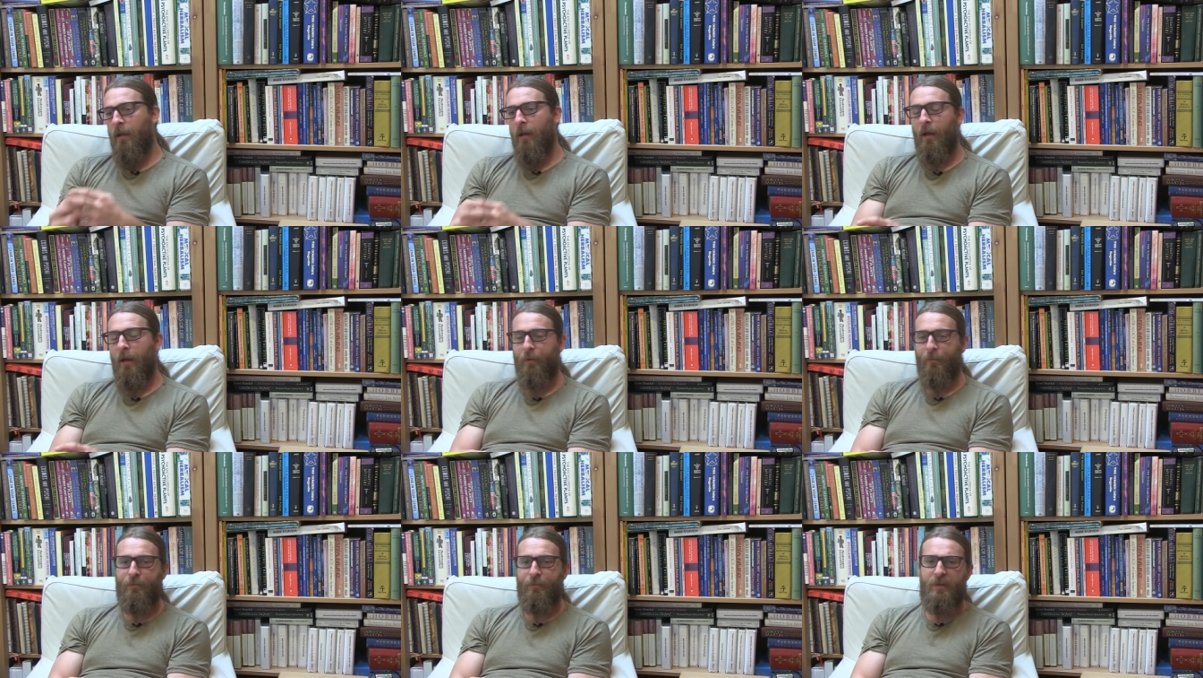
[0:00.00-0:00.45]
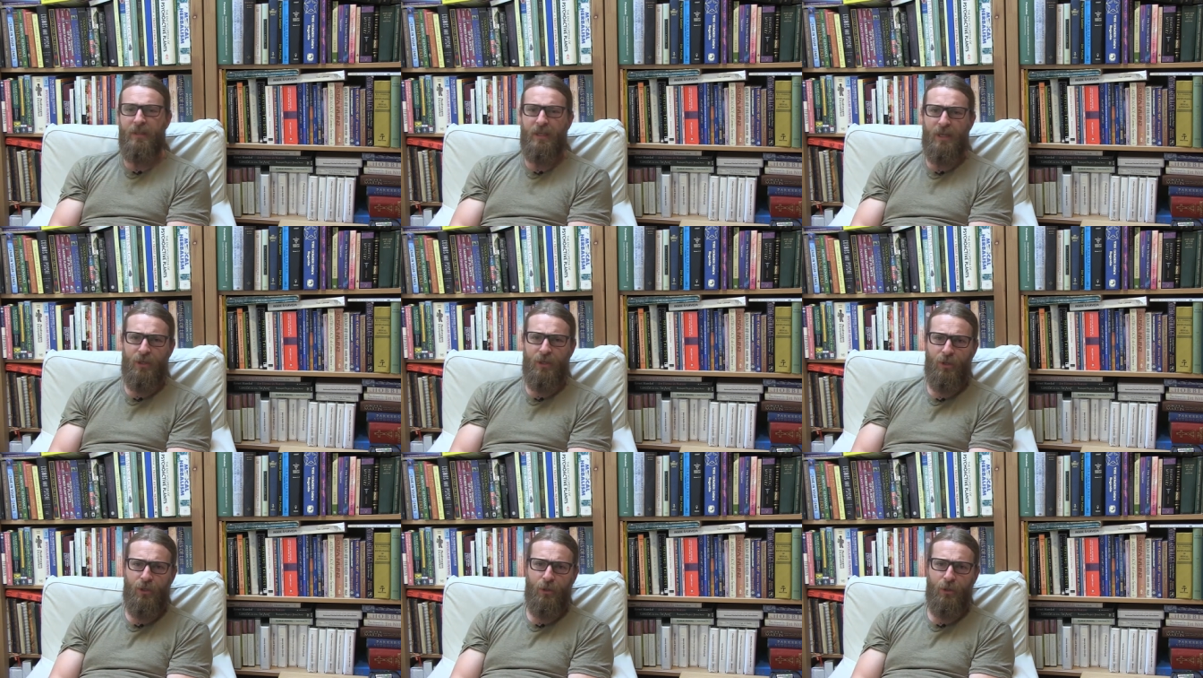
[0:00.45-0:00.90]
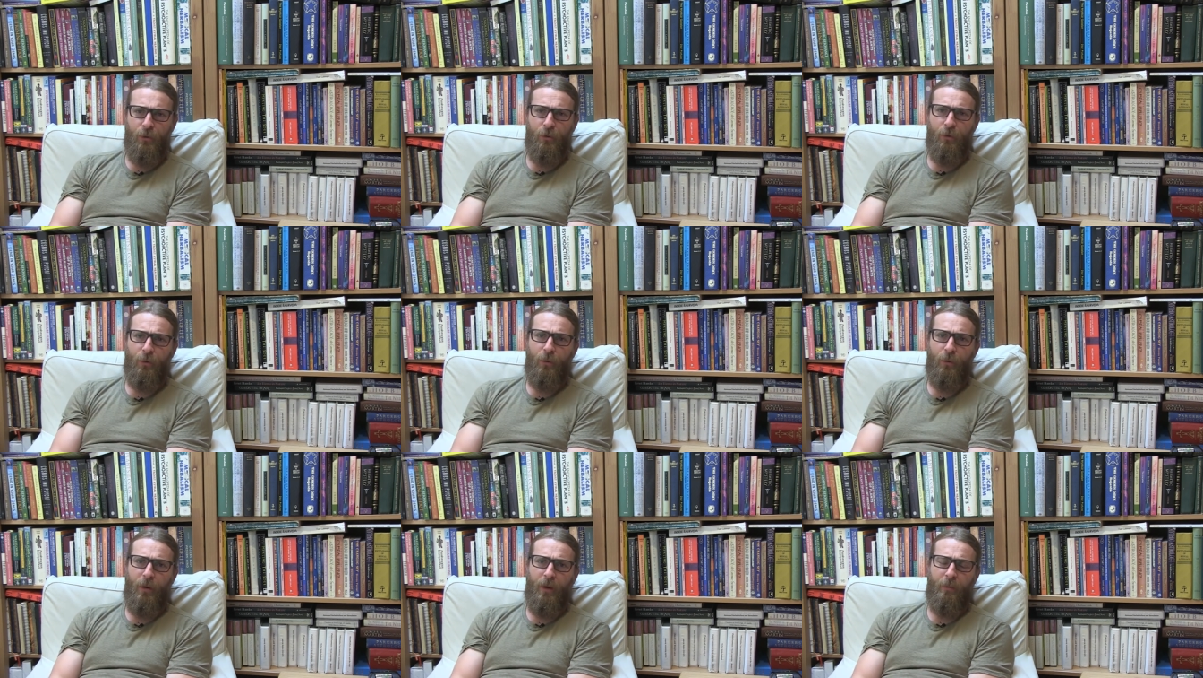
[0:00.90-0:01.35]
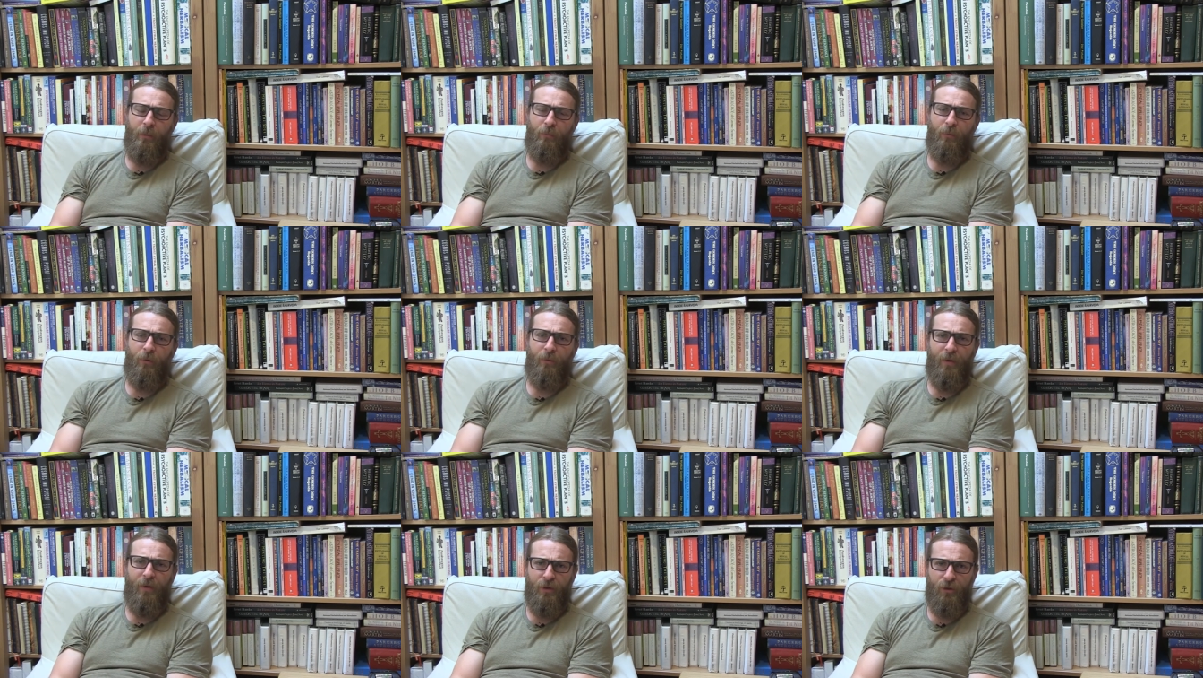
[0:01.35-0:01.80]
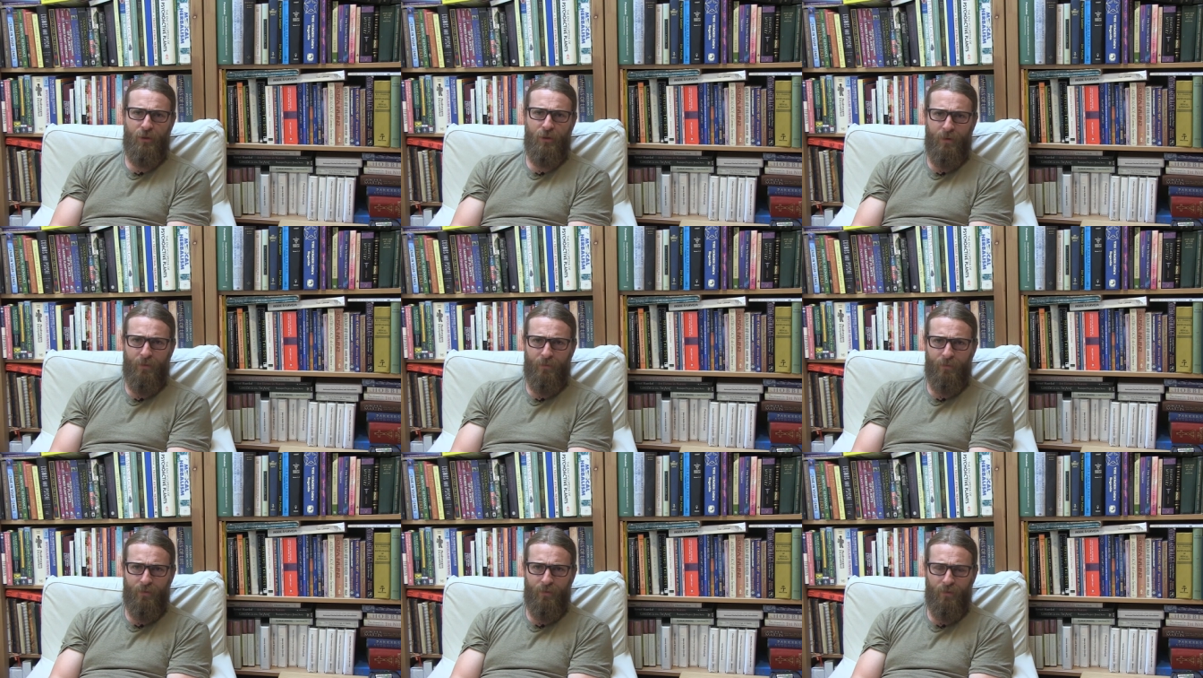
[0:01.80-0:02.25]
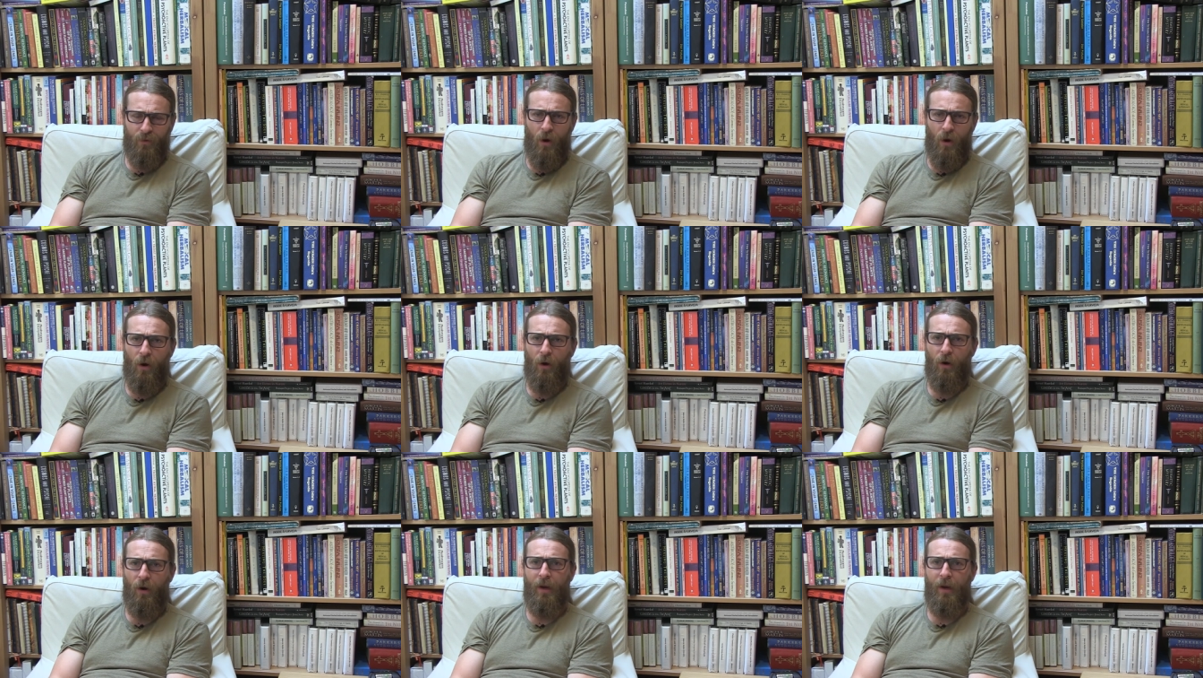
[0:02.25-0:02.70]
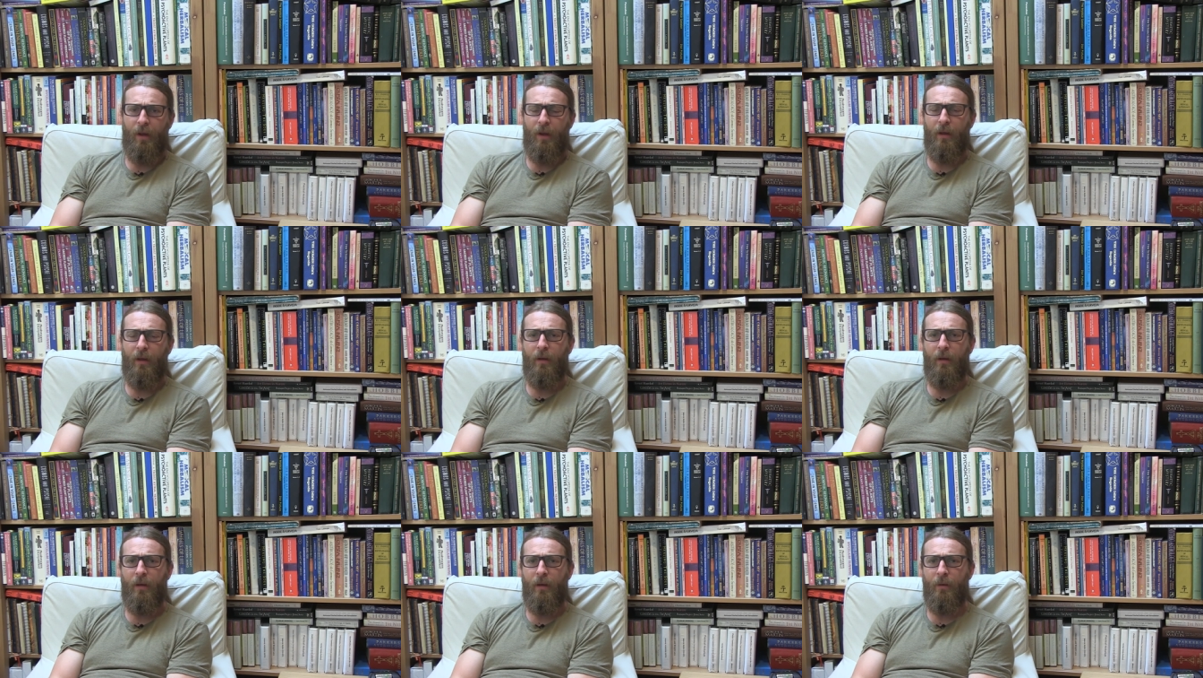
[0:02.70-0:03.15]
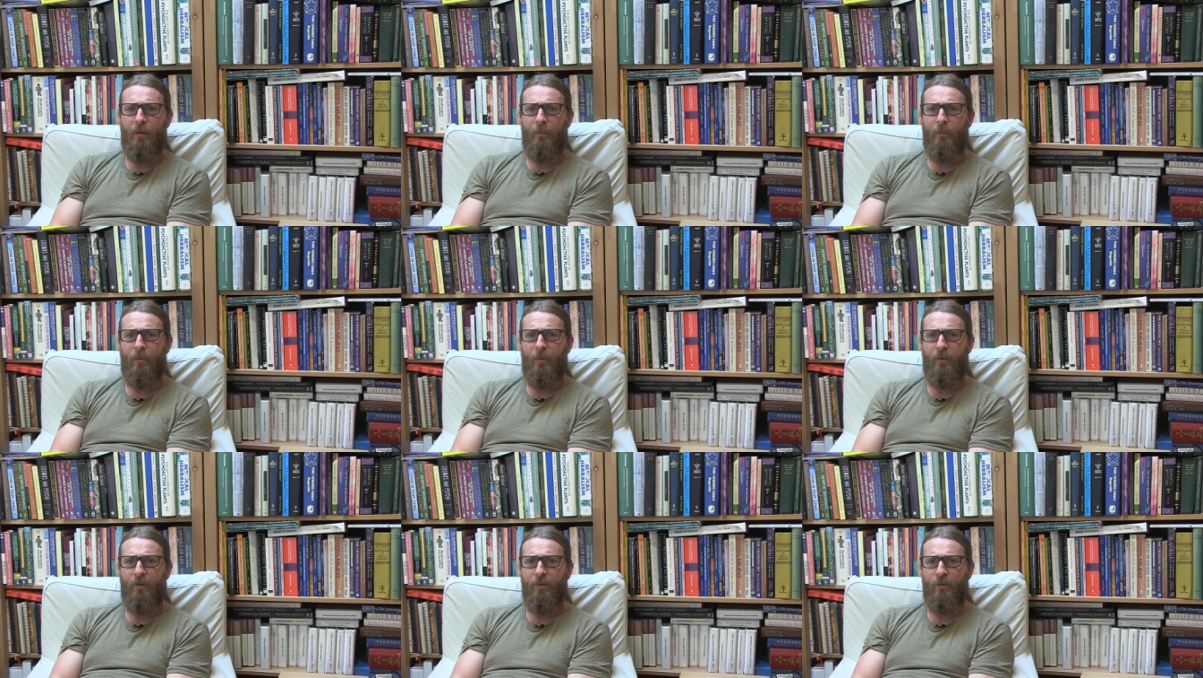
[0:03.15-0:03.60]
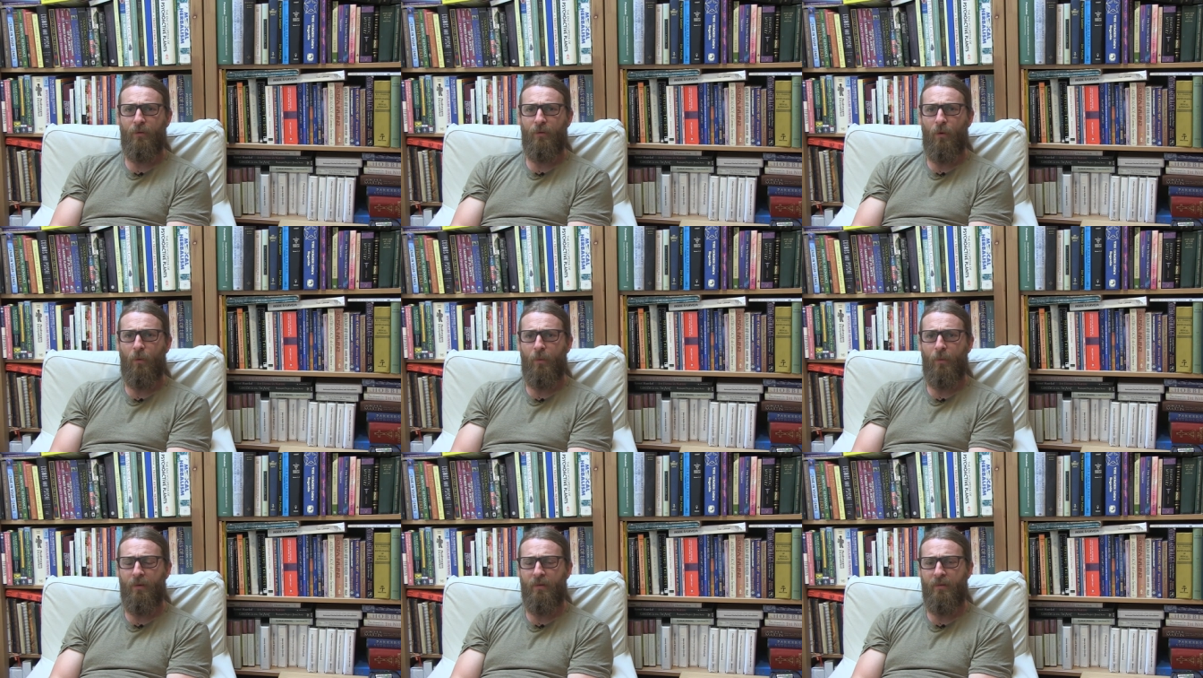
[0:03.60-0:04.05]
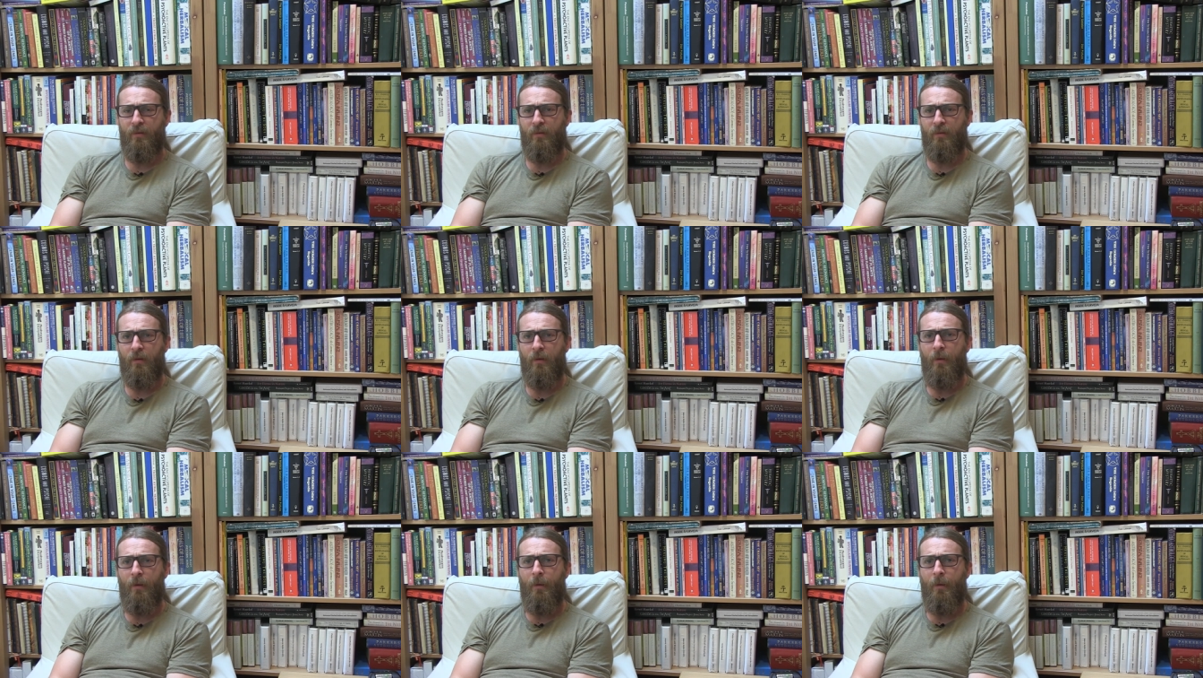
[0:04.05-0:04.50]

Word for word: of tissue and prevention of scarring um, is always